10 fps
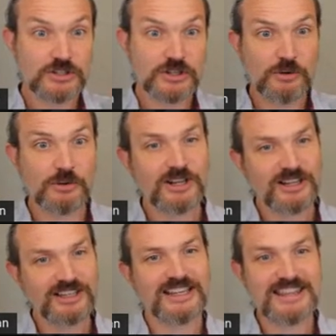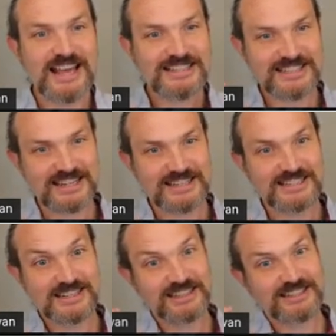So in that
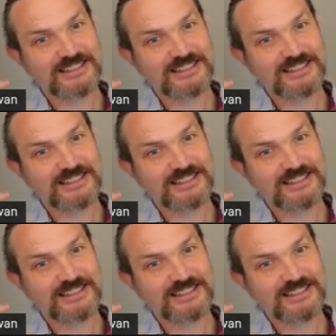sense,